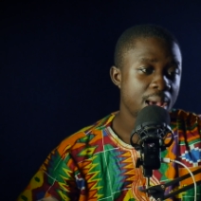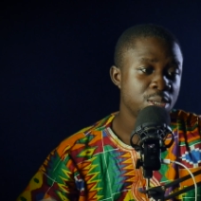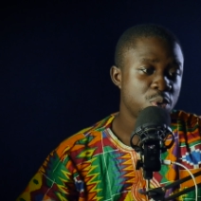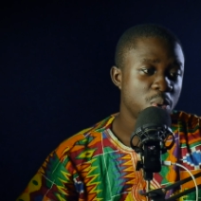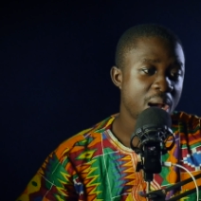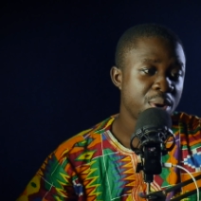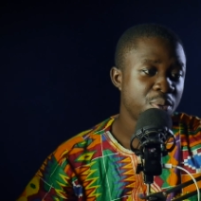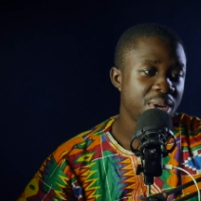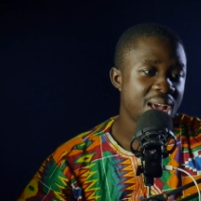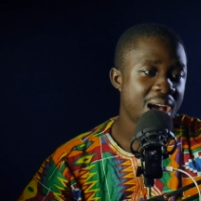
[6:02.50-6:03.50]
and so I don't
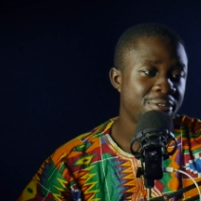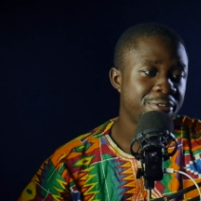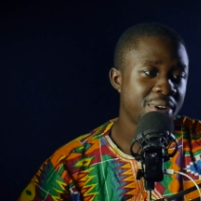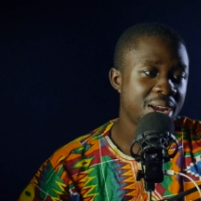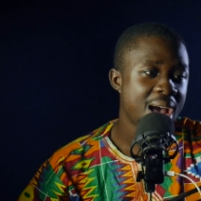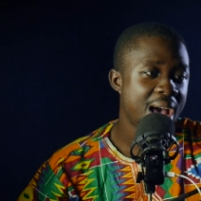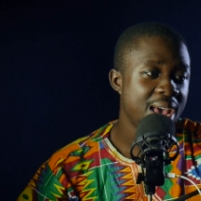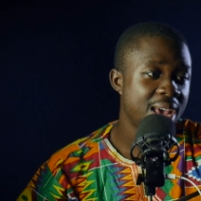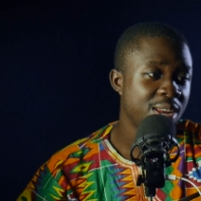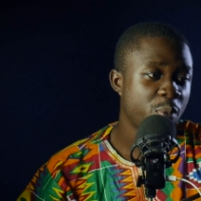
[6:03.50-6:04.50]
really have very
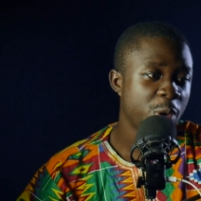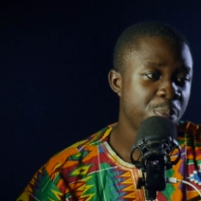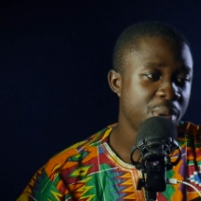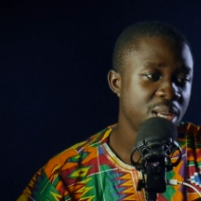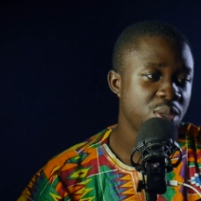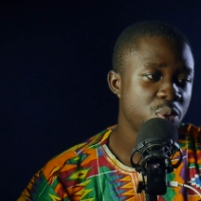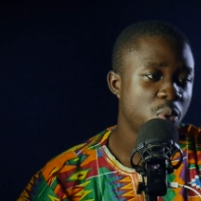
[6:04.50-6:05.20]
high-end equipment to